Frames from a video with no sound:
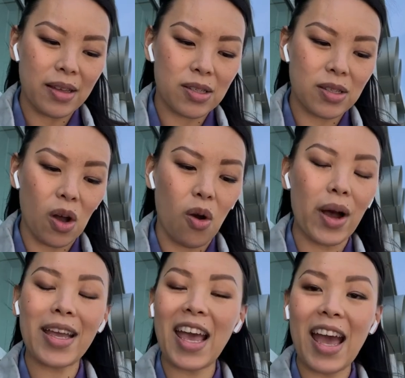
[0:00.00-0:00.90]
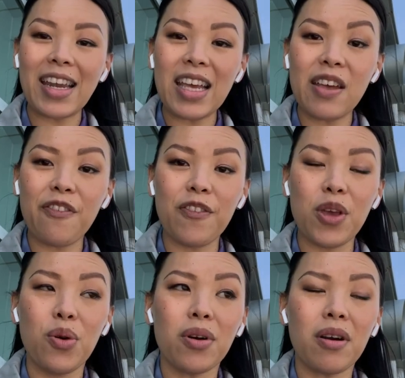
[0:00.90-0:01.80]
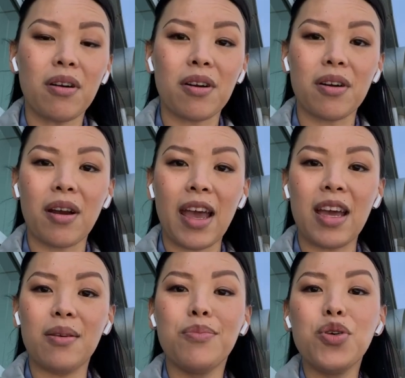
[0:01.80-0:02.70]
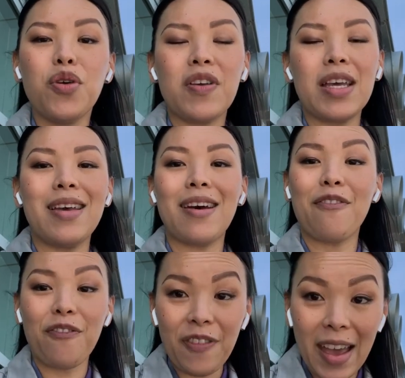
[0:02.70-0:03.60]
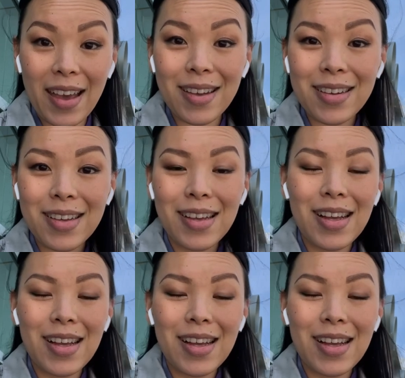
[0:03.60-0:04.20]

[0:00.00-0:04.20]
So again, if you are a movie fan,